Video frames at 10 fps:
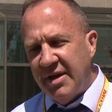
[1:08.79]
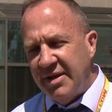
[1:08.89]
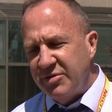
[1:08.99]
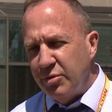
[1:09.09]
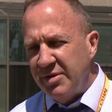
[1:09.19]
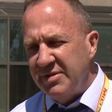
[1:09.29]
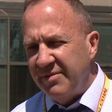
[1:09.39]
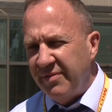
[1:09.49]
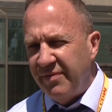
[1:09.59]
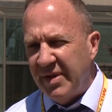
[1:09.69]
Hazelwood's
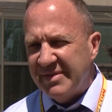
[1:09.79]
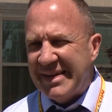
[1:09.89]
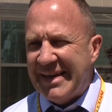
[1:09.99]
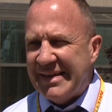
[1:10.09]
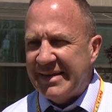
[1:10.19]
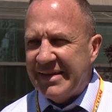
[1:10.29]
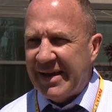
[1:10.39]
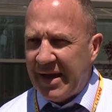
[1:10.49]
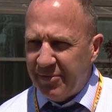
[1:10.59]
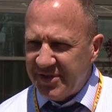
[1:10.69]
investigating the
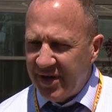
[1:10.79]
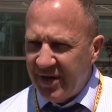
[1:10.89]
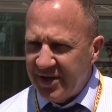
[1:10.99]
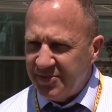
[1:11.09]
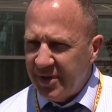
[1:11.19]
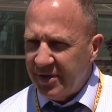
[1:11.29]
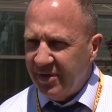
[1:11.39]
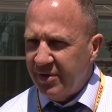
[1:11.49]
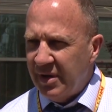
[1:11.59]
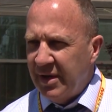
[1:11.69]
homicide aspect
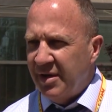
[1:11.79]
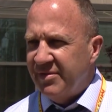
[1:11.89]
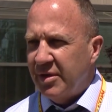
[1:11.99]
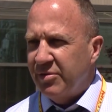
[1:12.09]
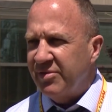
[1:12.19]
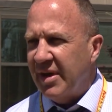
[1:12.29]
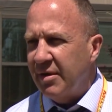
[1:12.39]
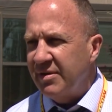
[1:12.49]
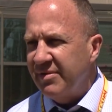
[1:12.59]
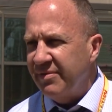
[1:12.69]
of it. St. Louis
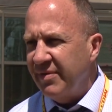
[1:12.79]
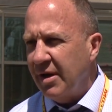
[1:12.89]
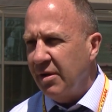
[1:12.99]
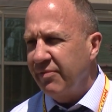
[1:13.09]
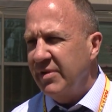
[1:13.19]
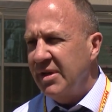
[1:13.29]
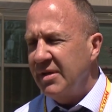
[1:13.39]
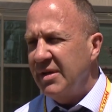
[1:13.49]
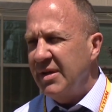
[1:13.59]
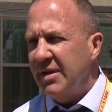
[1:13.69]
County's involved
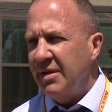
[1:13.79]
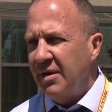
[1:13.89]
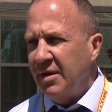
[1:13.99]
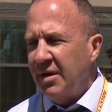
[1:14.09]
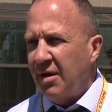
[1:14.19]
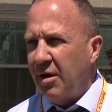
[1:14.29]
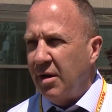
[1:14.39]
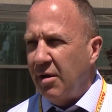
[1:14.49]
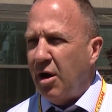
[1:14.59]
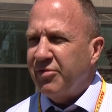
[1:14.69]
in the uh,
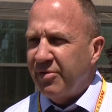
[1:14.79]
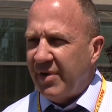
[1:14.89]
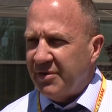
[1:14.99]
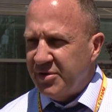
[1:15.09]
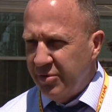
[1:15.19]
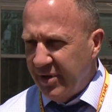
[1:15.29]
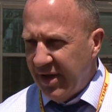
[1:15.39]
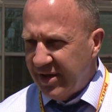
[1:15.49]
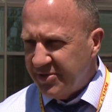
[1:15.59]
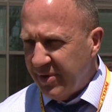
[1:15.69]
officer involved shooting
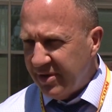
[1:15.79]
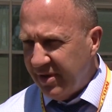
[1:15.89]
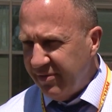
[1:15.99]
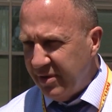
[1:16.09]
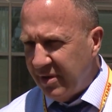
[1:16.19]
aspect of it.